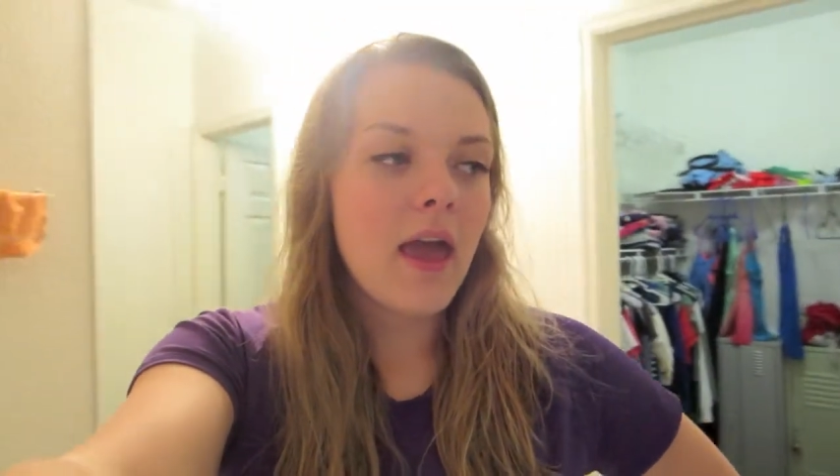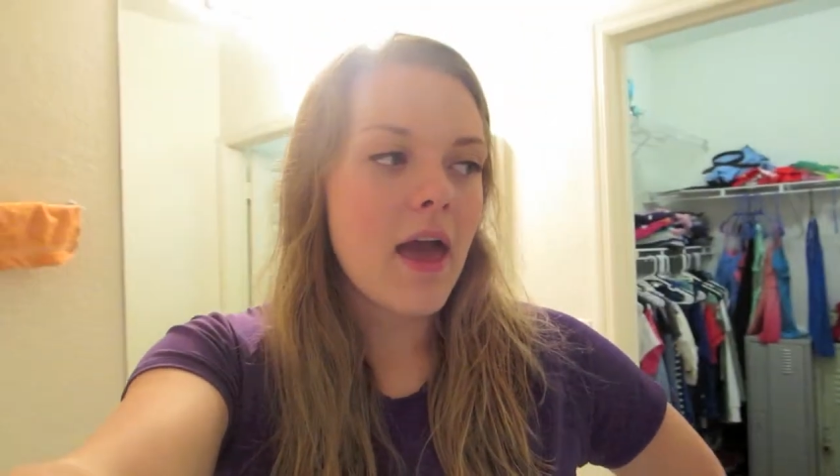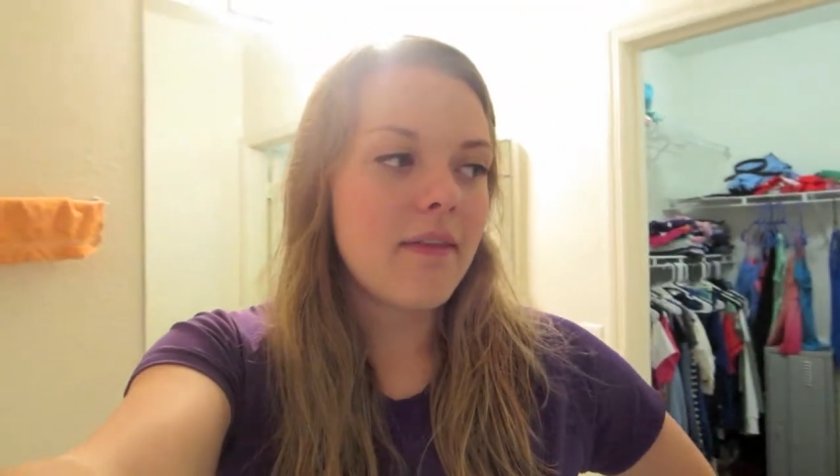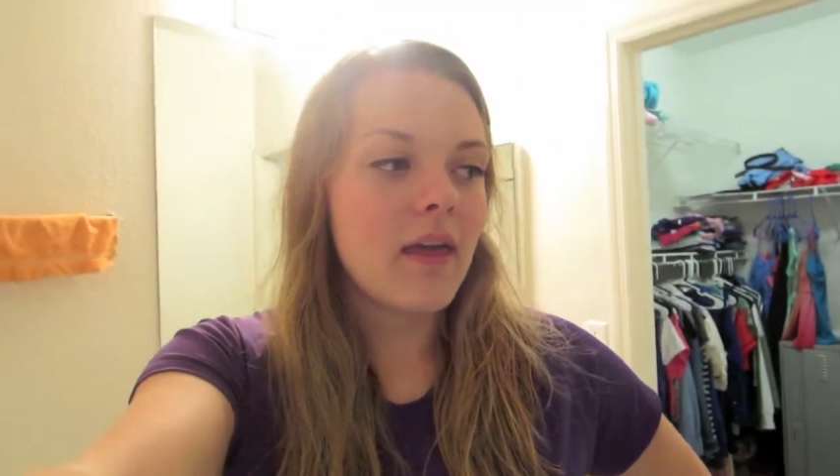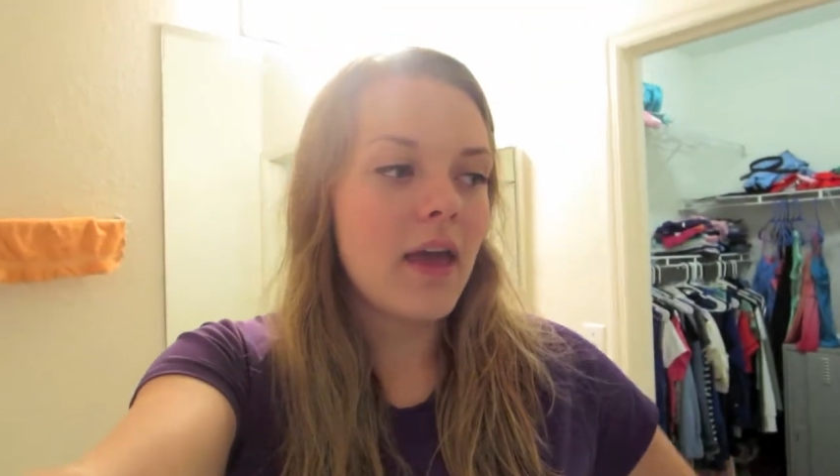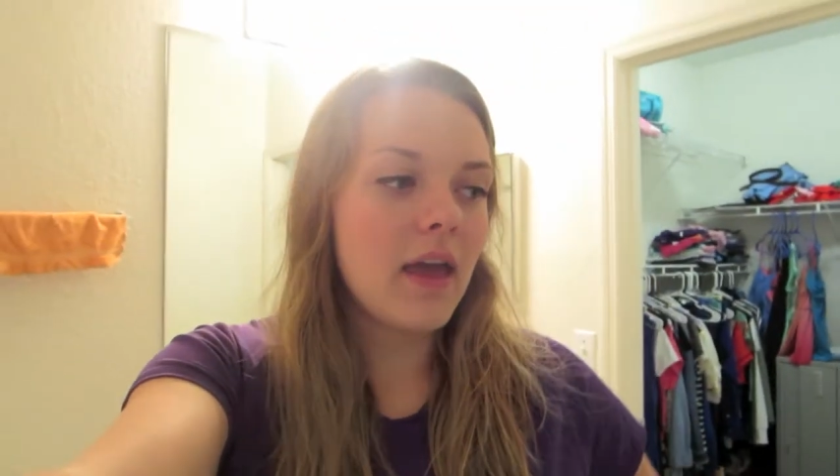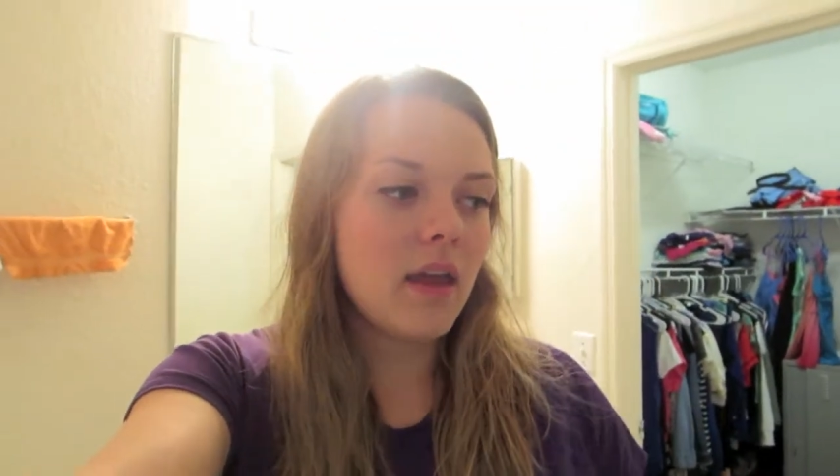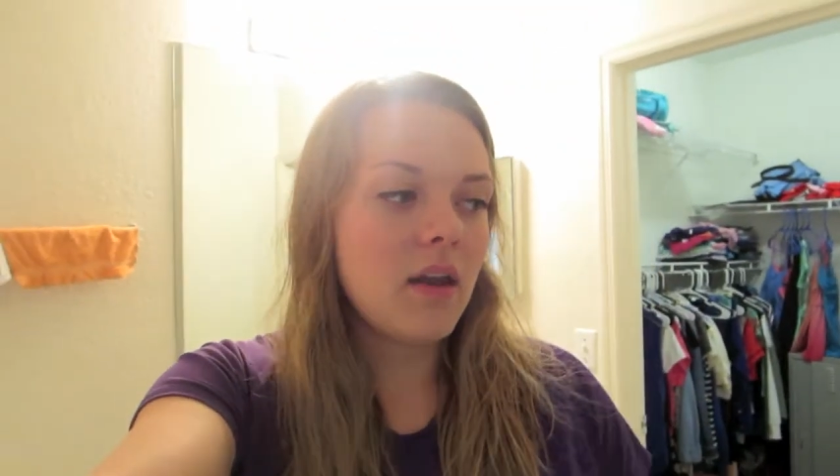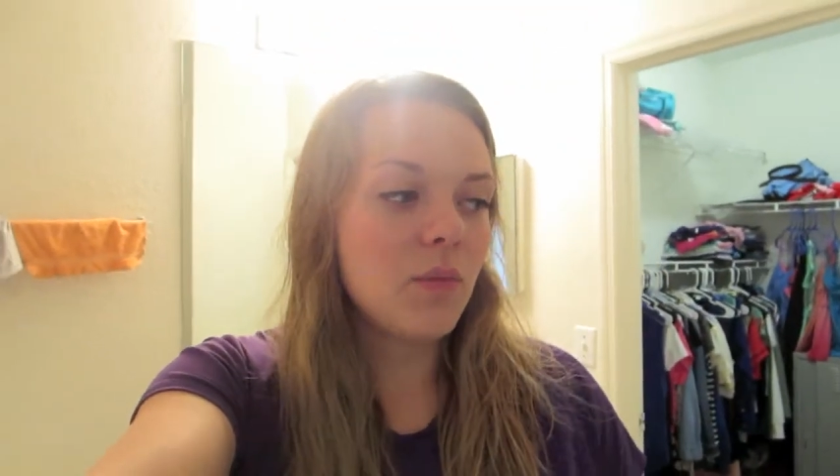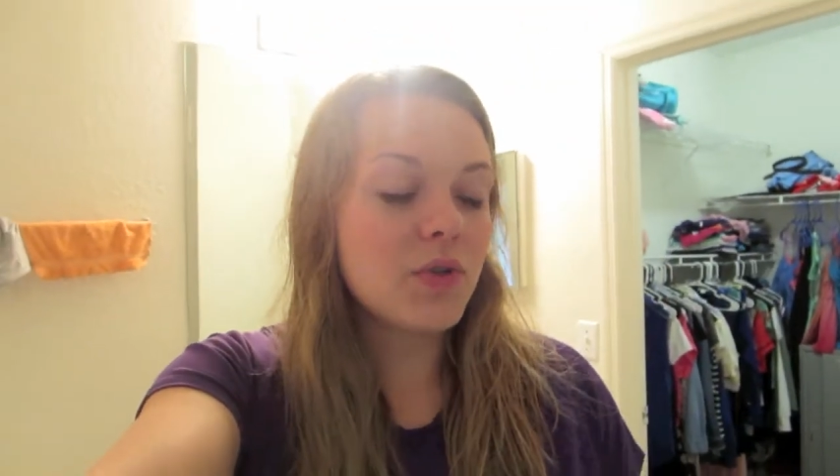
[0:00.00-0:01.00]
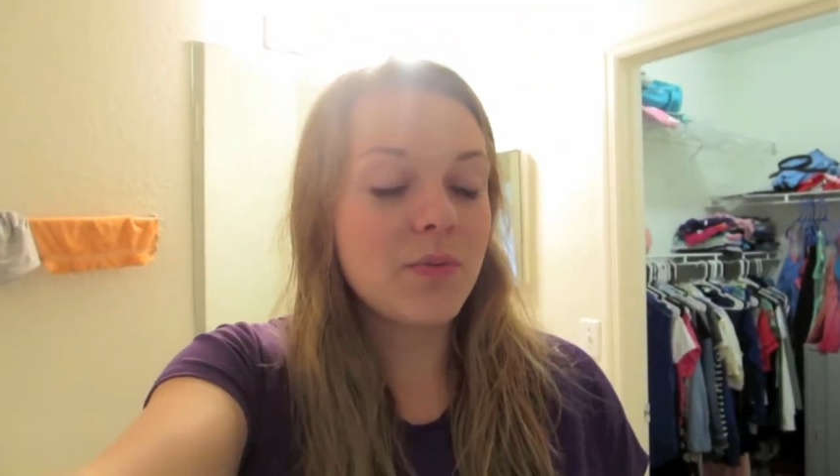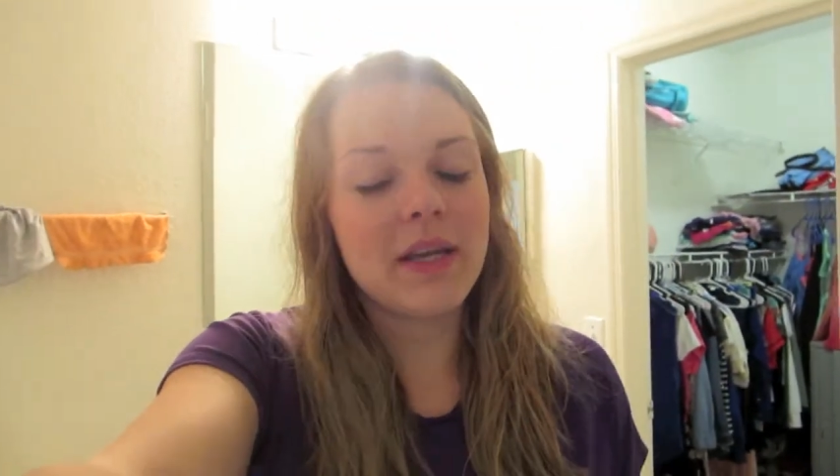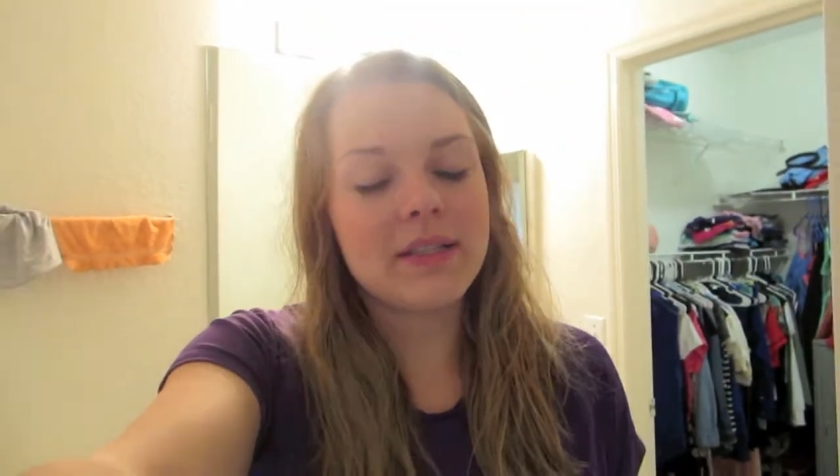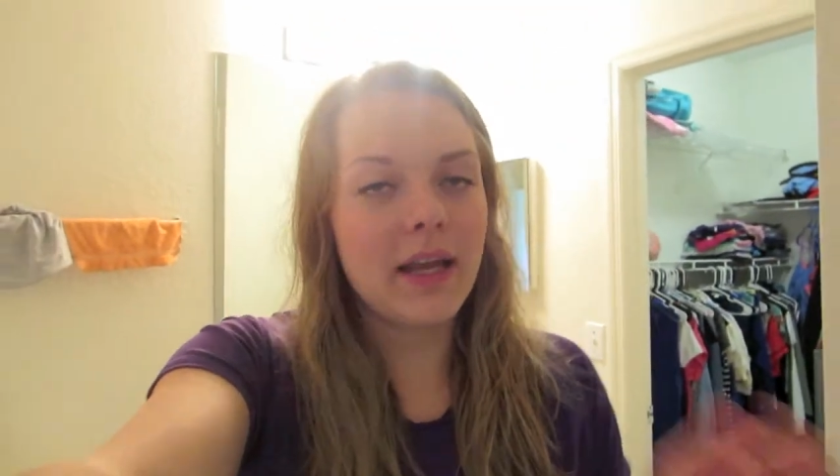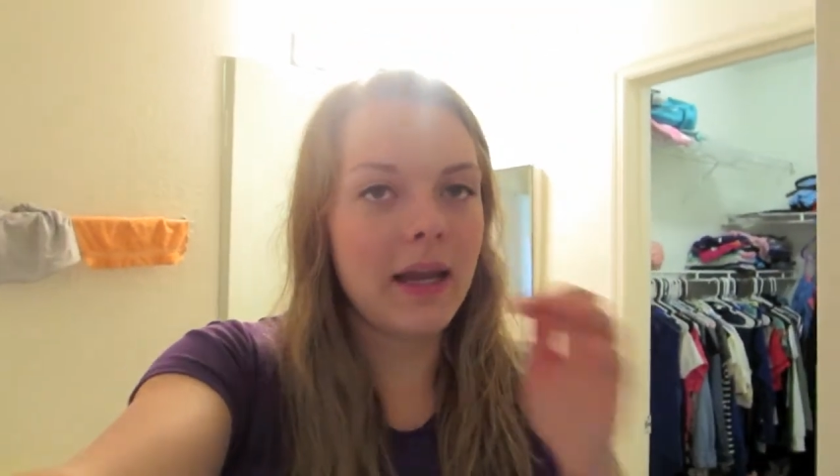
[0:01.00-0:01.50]
and then, which will be
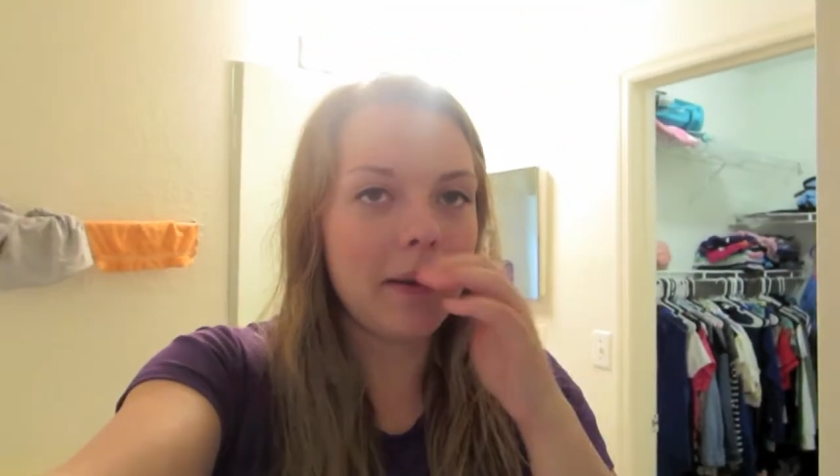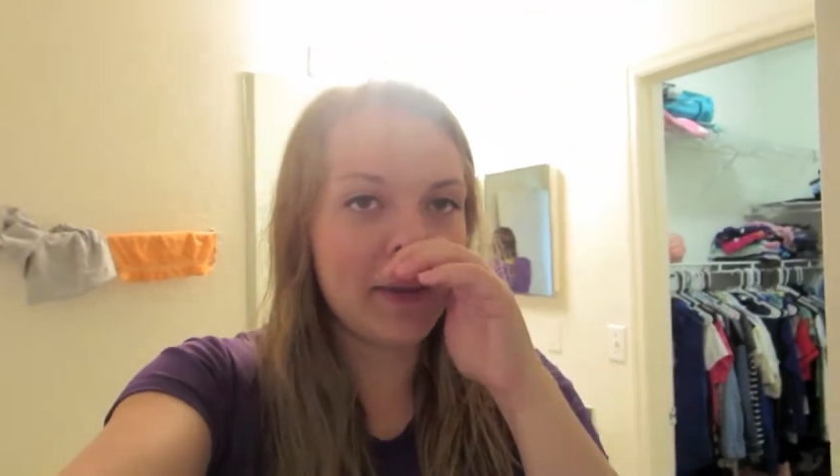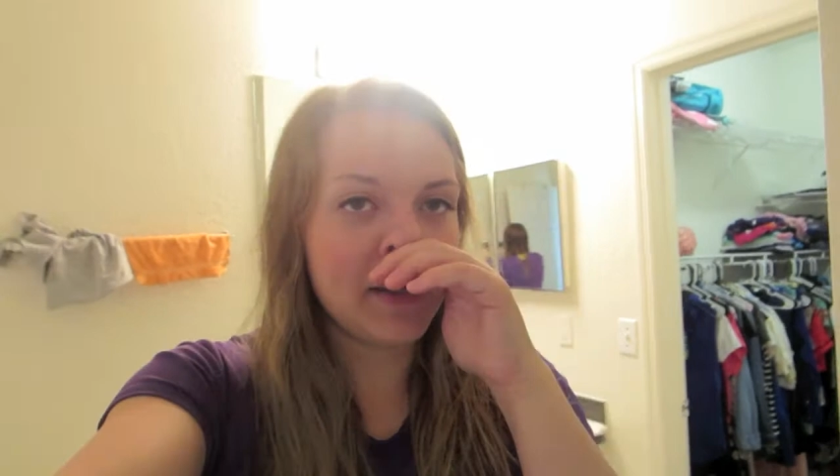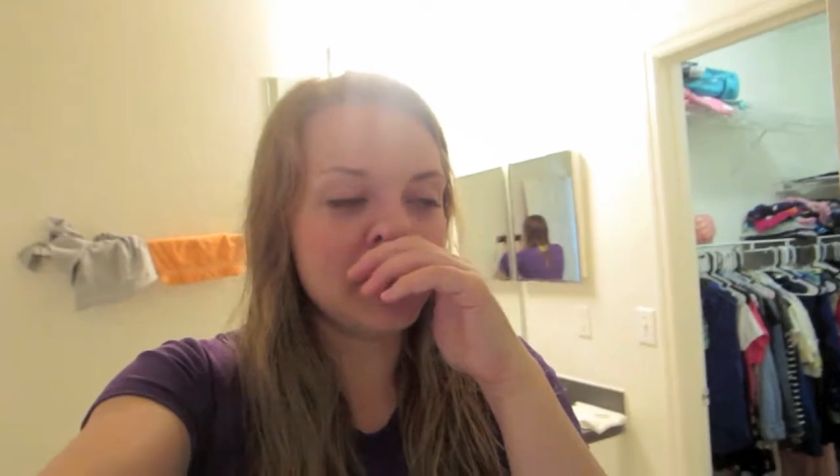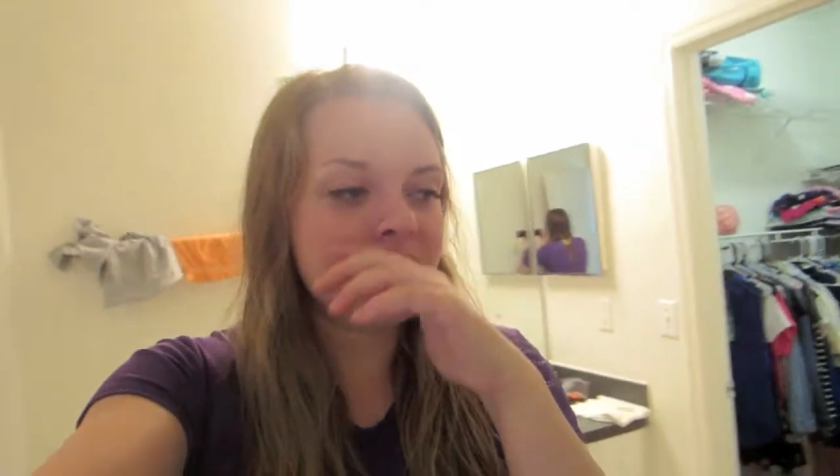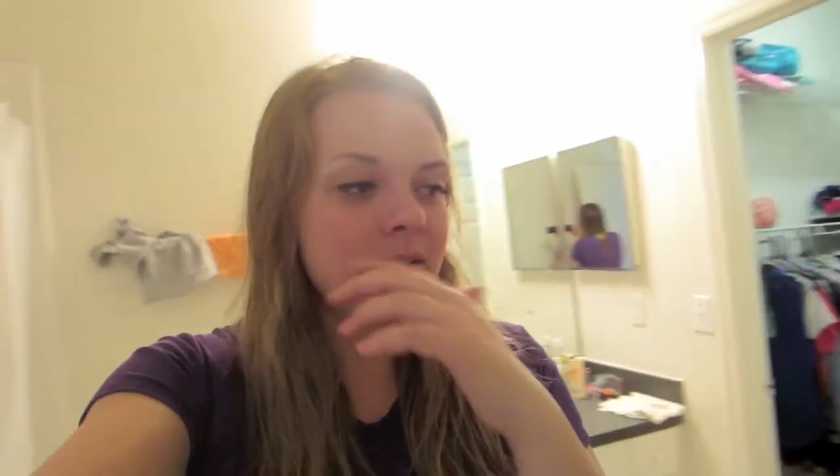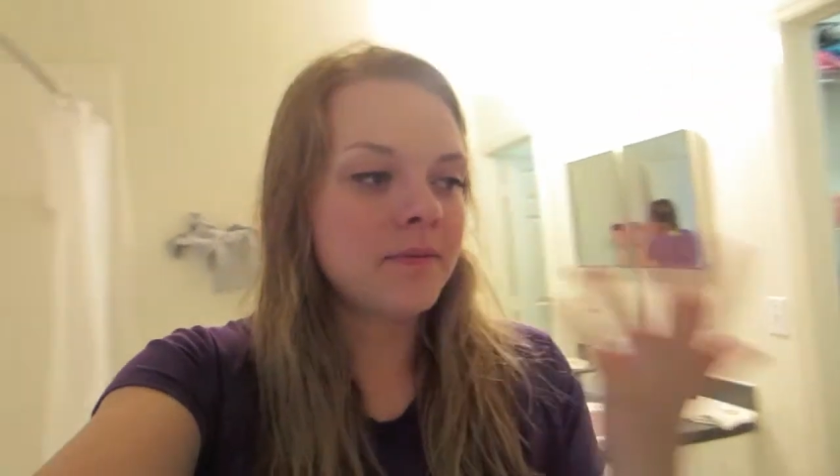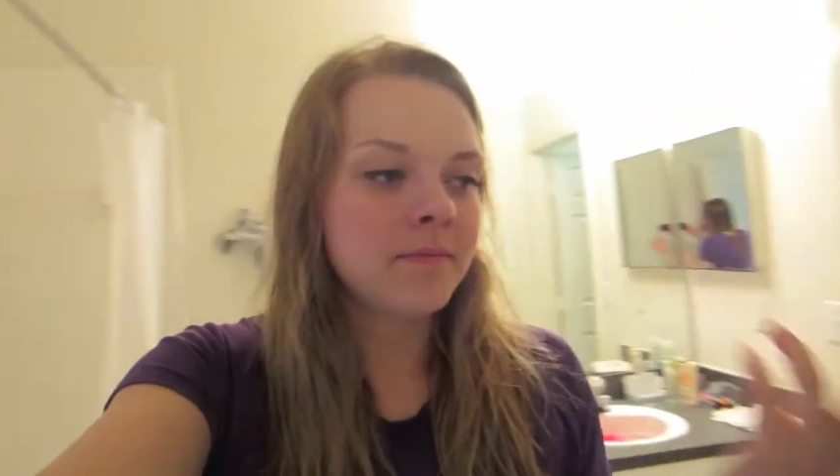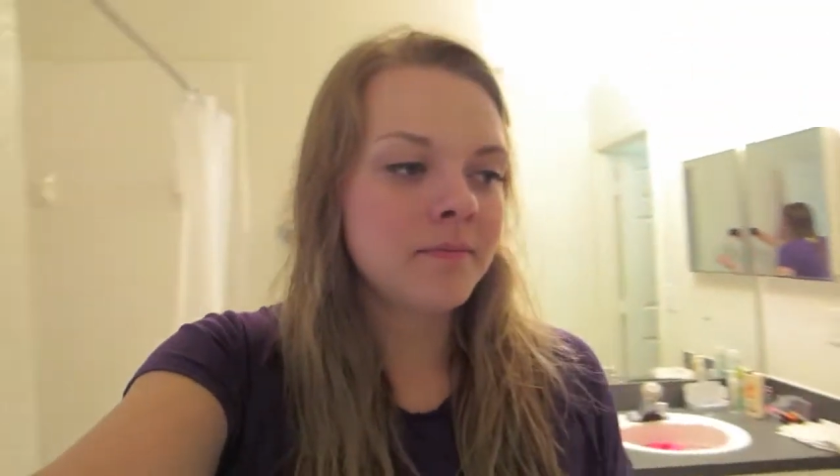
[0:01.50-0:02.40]
exciting because